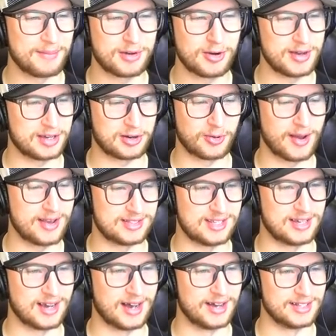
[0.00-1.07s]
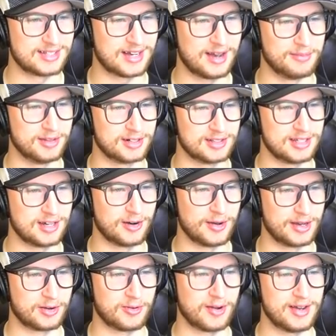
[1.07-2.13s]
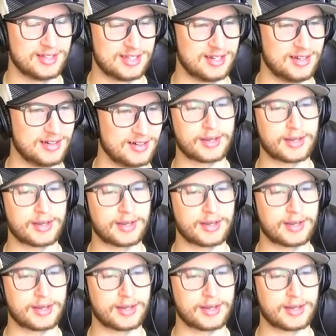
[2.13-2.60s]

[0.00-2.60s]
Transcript: I'm going crazy, guys. I'm literally going crazy.